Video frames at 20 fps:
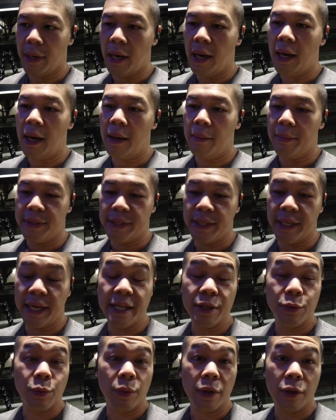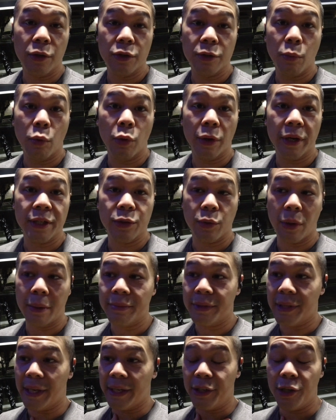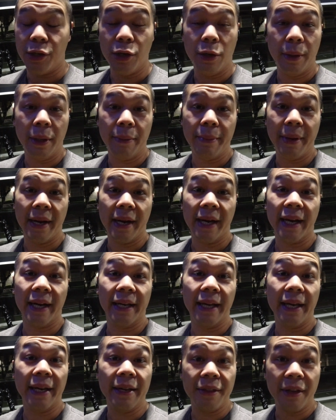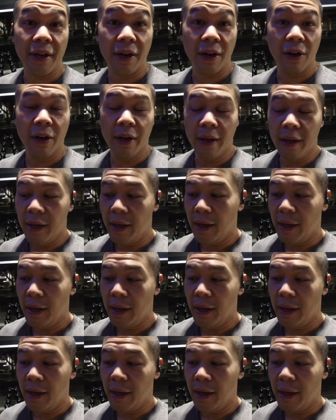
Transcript: But today's one of those mornings where I'm just like, you know what, man, I got to get in there.